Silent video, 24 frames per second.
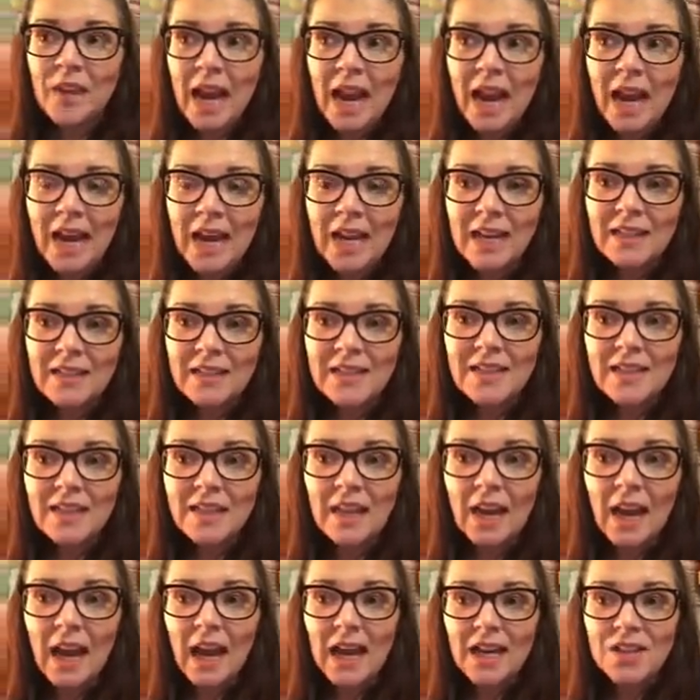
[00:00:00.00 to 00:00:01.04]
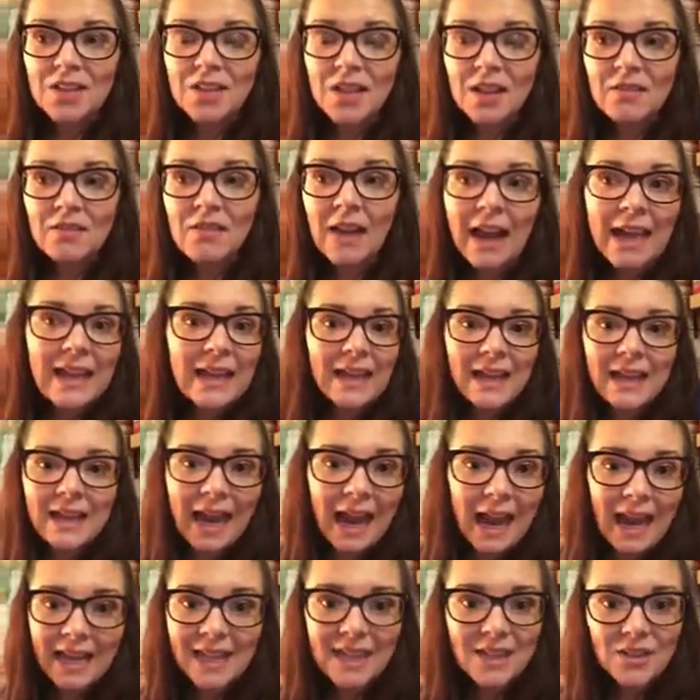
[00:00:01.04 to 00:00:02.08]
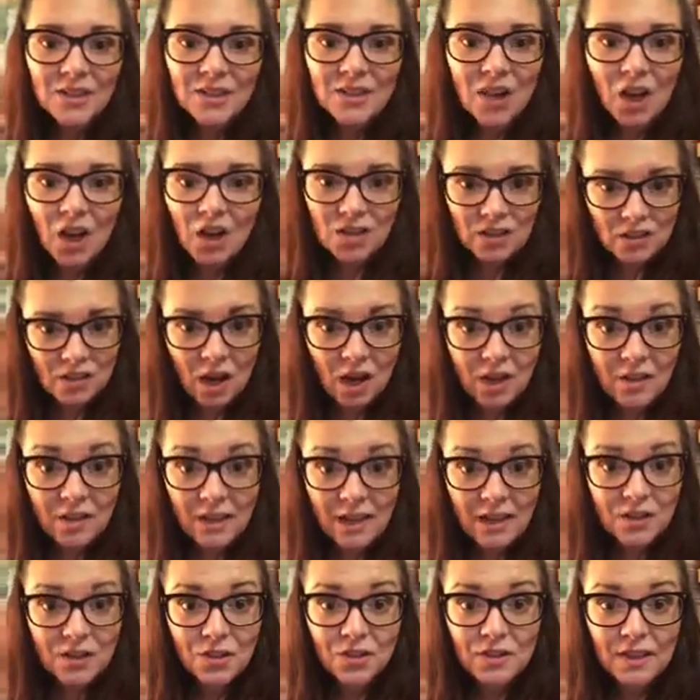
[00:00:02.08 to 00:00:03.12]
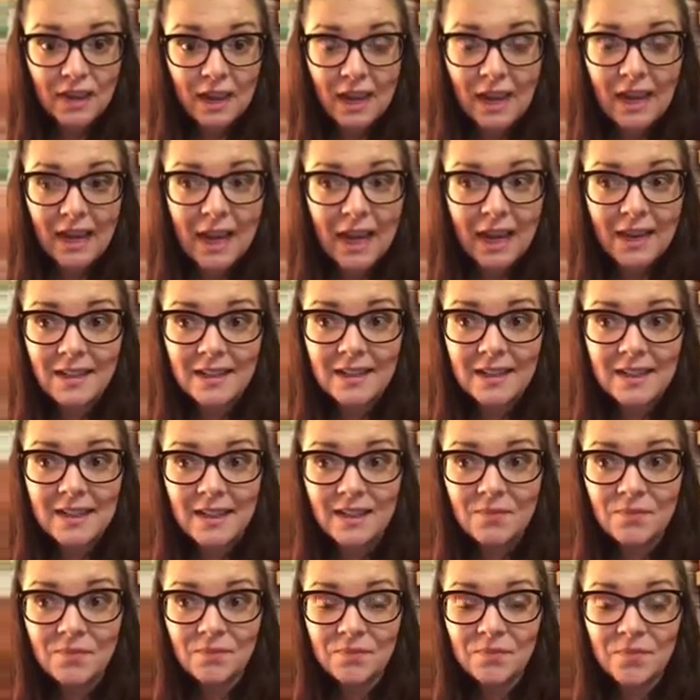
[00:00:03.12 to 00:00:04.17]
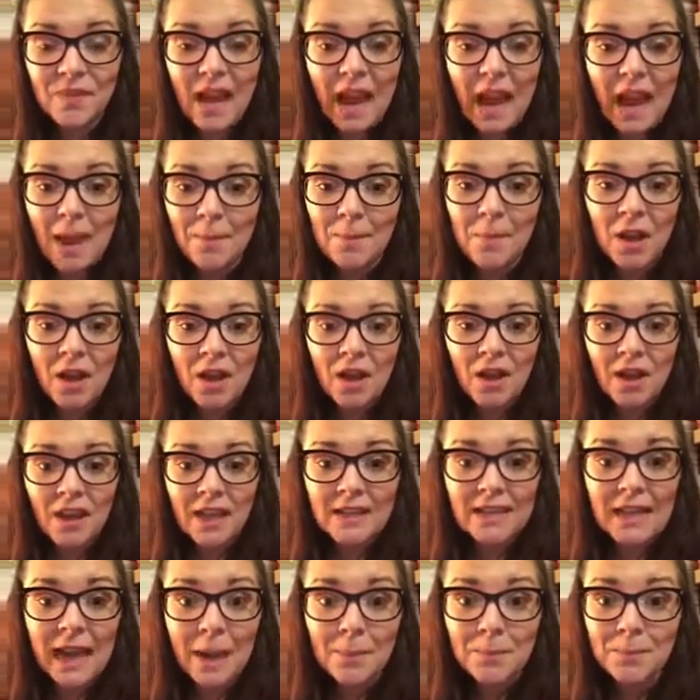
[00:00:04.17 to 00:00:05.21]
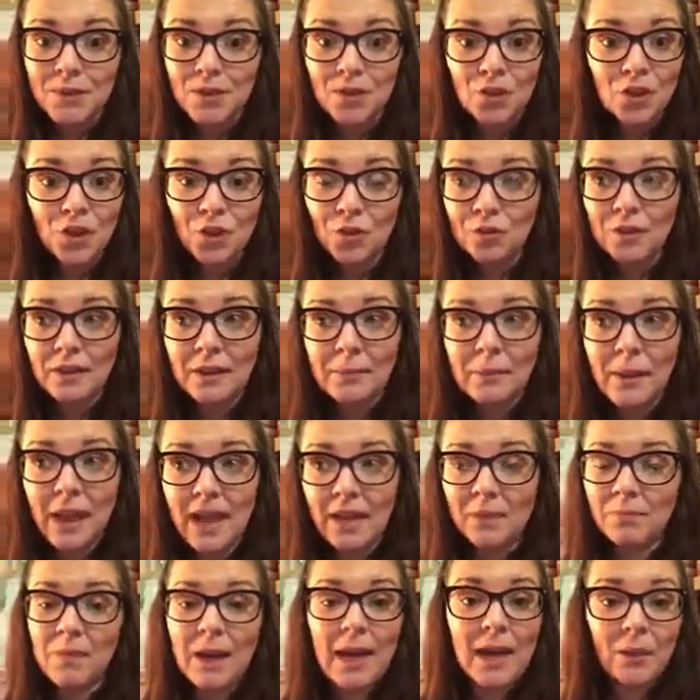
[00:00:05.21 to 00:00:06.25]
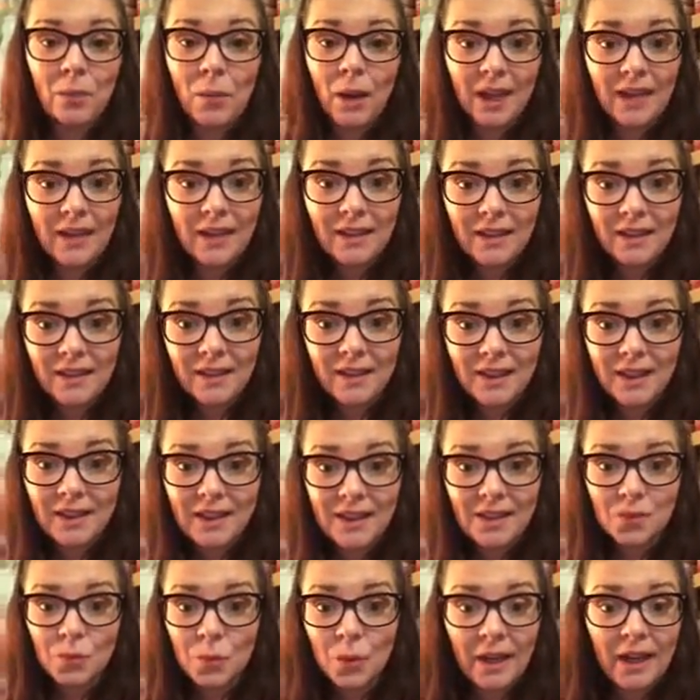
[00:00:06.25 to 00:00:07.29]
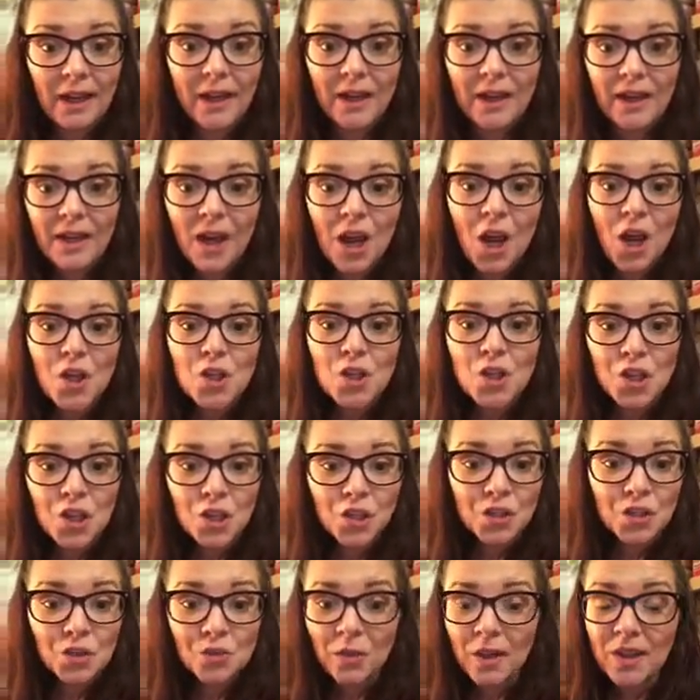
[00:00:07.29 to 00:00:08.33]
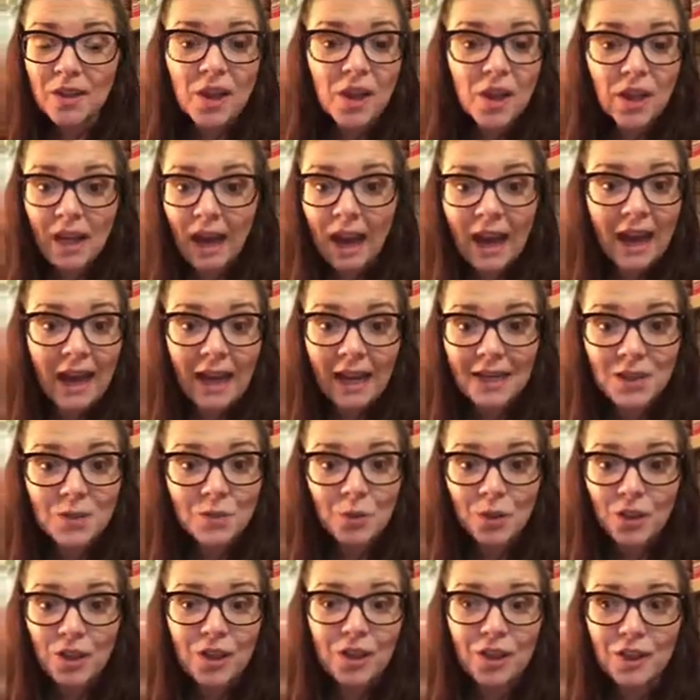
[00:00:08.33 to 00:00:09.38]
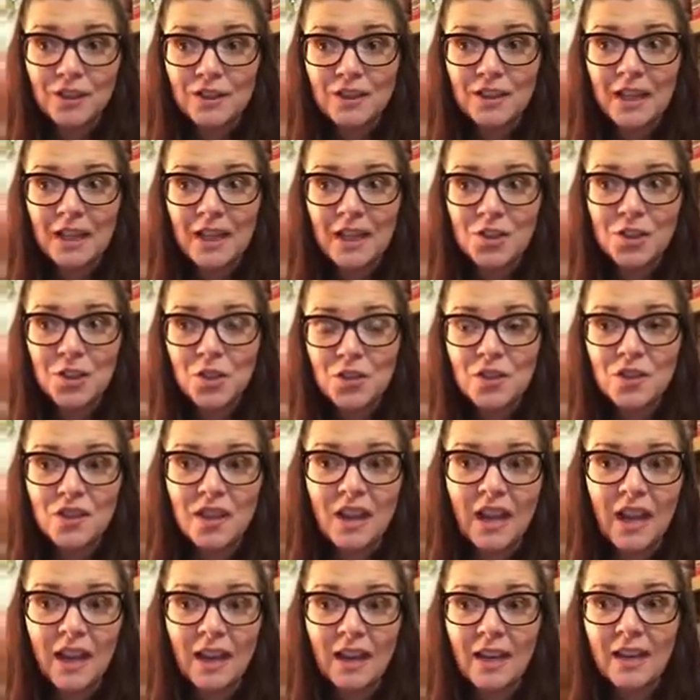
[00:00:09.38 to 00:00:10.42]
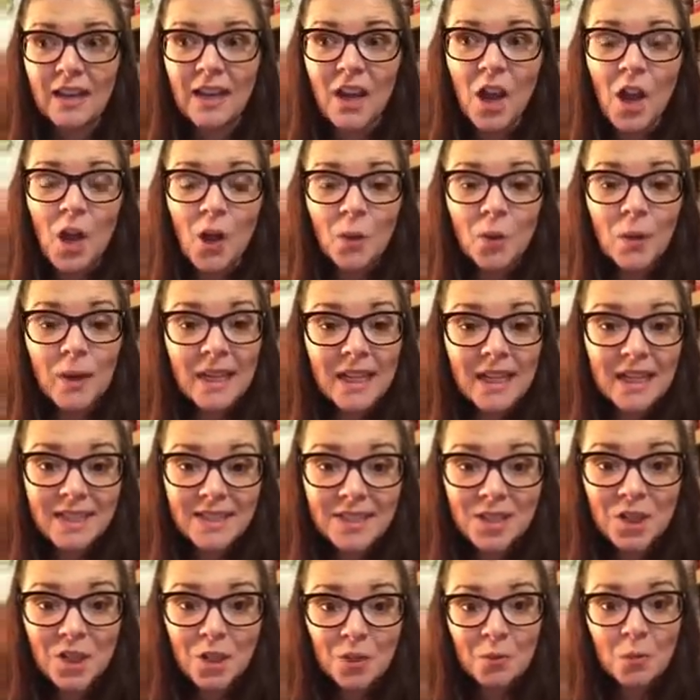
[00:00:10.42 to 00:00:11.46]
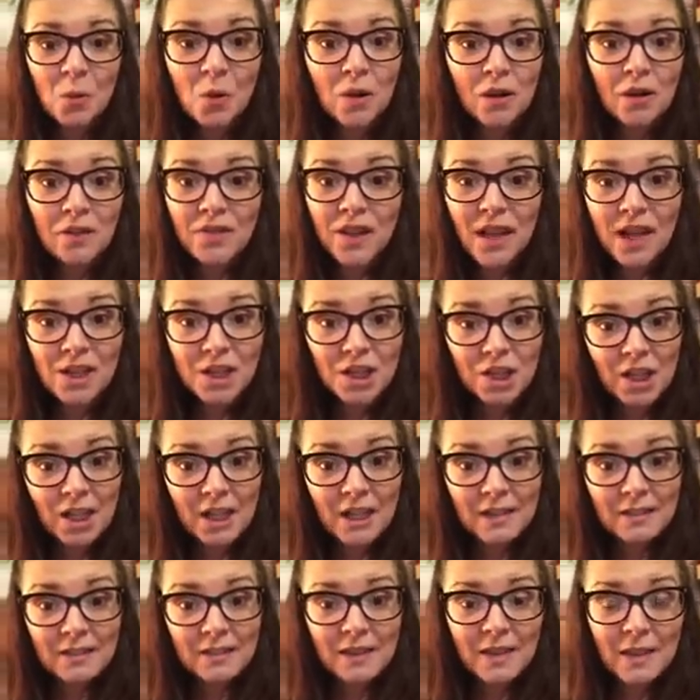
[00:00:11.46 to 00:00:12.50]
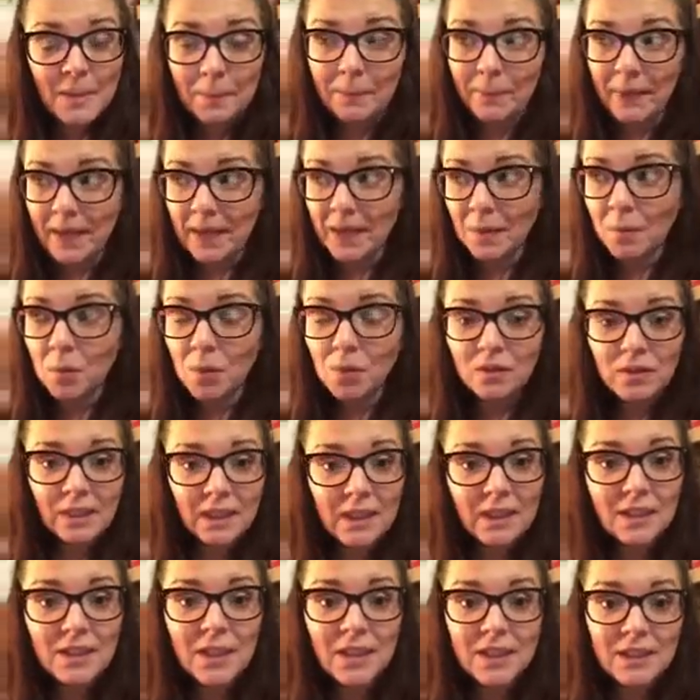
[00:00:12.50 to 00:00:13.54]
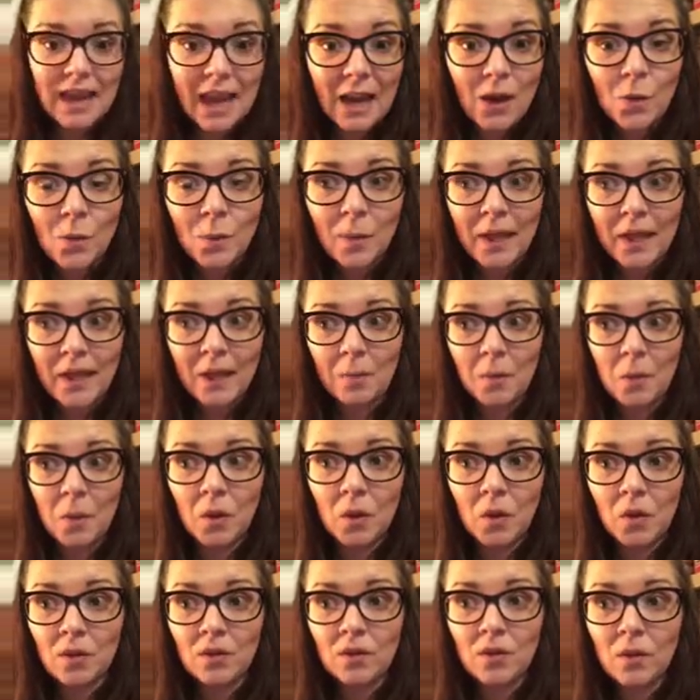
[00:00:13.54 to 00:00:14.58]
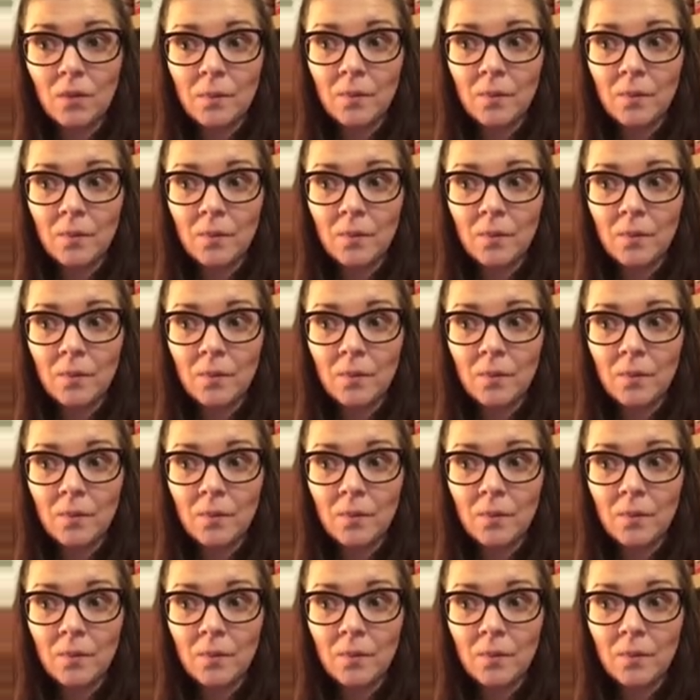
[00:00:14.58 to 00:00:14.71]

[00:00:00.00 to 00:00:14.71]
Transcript: And like, kindness costs nothing, does it? And Emma has absolutely made my week this week just with her kind words. And I just think we need to do more of that shiz. People need to tell people